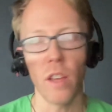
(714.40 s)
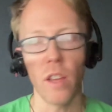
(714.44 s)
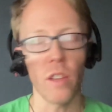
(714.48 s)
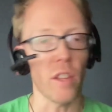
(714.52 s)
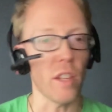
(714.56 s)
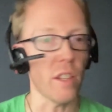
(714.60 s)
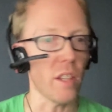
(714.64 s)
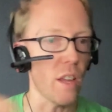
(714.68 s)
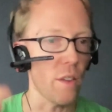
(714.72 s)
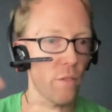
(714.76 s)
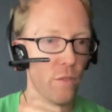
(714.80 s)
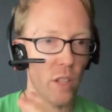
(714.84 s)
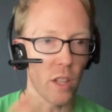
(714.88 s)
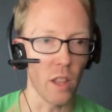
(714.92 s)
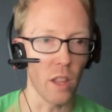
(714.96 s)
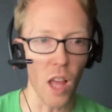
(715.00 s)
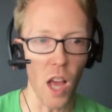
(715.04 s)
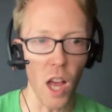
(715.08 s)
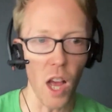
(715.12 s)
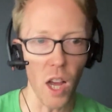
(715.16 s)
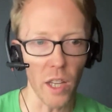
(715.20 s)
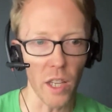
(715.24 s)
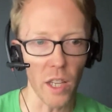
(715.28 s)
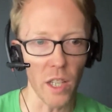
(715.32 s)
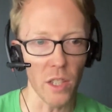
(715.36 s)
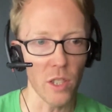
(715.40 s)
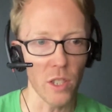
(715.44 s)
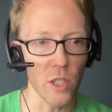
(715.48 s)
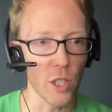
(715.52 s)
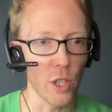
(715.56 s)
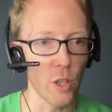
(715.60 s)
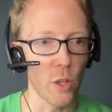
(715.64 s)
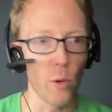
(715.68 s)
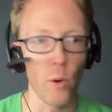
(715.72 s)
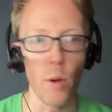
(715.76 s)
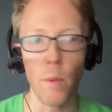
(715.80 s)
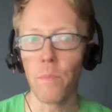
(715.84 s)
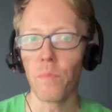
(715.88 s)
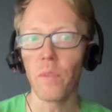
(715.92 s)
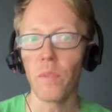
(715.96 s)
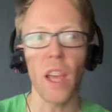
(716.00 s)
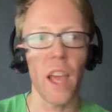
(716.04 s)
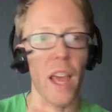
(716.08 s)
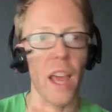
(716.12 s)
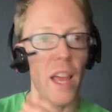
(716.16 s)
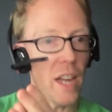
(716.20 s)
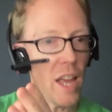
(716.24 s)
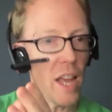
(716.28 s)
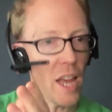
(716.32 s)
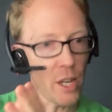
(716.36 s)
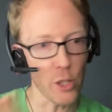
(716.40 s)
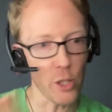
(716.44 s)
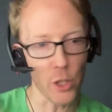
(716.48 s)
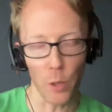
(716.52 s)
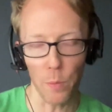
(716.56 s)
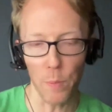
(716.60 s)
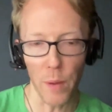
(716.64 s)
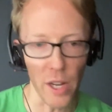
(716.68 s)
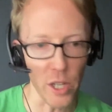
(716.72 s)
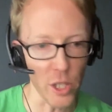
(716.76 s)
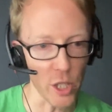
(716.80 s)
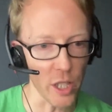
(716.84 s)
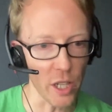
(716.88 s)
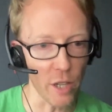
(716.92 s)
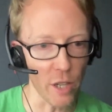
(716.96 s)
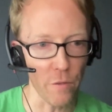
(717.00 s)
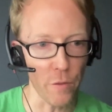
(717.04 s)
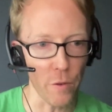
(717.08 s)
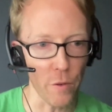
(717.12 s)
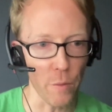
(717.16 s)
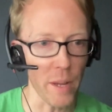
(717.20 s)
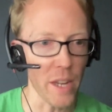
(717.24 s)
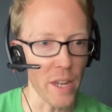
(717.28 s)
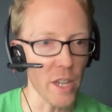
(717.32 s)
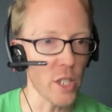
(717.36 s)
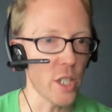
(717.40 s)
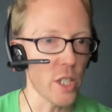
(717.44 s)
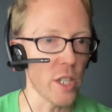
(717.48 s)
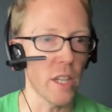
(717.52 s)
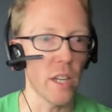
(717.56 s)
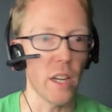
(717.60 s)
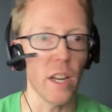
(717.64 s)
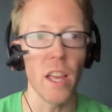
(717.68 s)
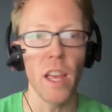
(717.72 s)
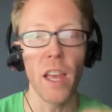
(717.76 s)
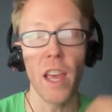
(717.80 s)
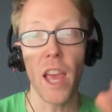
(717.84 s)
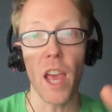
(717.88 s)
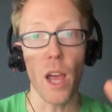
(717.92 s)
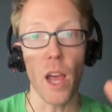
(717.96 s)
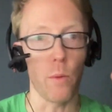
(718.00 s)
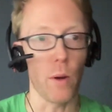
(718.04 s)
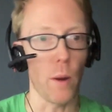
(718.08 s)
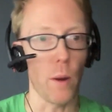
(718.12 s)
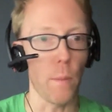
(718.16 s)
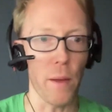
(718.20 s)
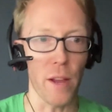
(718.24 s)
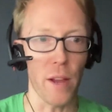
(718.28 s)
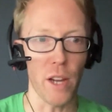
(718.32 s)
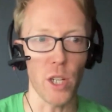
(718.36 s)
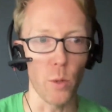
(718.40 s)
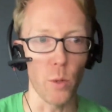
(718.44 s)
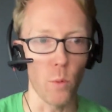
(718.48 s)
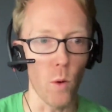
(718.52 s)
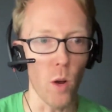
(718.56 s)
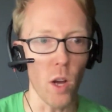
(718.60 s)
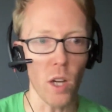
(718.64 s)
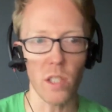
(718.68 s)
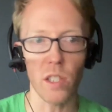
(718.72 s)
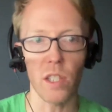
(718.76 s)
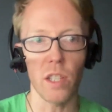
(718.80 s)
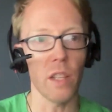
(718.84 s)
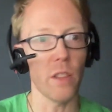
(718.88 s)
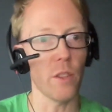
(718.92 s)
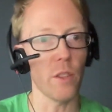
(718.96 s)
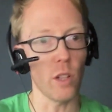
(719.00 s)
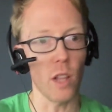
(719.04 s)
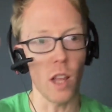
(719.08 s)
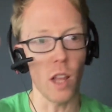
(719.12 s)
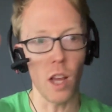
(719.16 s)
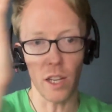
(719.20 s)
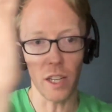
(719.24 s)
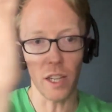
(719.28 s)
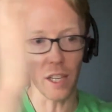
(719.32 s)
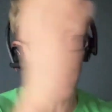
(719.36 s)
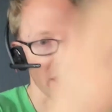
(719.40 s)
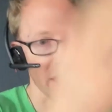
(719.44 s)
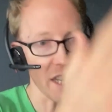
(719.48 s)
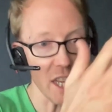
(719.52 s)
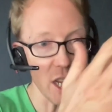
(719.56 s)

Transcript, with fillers: that they have to log into and enter patient information. And when a patient walks in, they're logging in